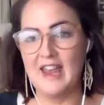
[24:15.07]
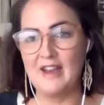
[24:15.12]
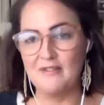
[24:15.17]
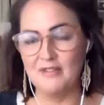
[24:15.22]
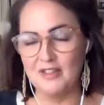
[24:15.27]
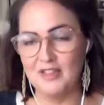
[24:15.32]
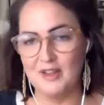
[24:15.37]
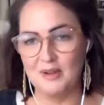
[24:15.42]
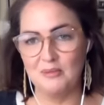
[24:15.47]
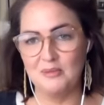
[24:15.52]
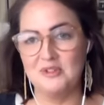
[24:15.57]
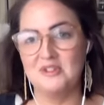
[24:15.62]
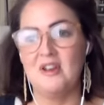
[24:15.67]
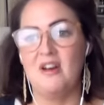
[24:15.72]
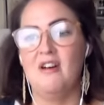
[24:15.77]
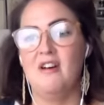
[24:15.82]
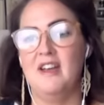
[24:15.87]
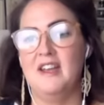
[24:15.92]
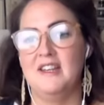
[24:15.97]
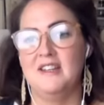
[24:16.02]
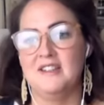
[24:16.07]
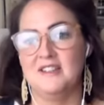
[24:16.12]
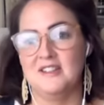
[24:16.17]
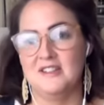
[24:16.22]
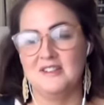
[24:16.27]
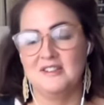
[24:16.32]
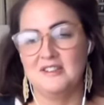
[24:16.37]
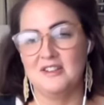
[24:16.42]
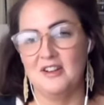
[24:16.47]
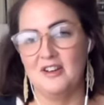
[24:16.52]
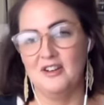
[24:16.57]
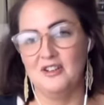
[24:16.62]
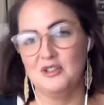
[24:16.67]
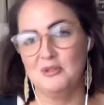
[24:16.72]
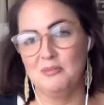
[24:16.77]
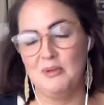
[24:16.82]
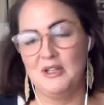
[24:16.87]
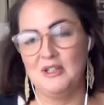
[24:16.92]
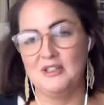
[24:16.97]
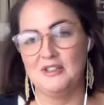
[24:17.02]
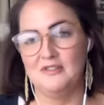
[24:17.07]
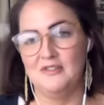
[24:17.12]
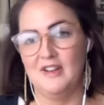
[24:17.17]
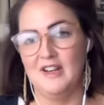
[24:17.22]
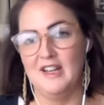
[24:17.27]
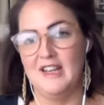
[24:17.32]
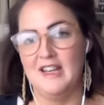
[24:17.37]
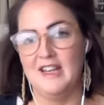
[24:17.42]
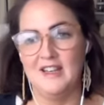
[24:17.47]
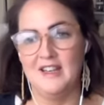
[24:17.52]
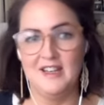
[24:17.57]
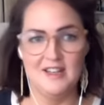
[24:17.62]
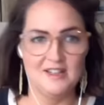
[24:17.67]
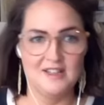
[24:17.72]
Everything was ironed and starched beautifully.